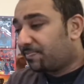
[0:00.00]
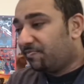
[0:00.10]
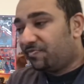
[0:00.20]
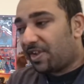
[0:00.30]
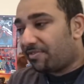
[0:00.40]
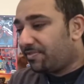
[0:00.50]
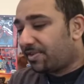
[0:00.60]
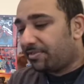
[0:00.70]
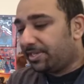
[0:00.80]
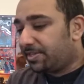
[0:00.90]
very,
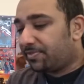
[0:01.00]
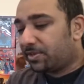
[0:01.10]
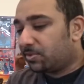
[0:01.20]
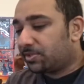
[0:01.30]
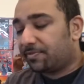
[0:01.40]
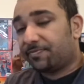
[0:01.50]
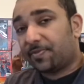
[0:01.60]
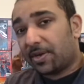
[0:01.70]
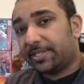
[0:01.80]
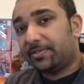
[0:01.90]
very difficult to
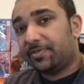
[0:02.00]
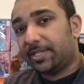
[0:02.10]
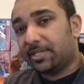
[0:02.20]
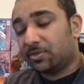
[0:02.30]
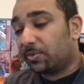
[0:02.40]
find figures,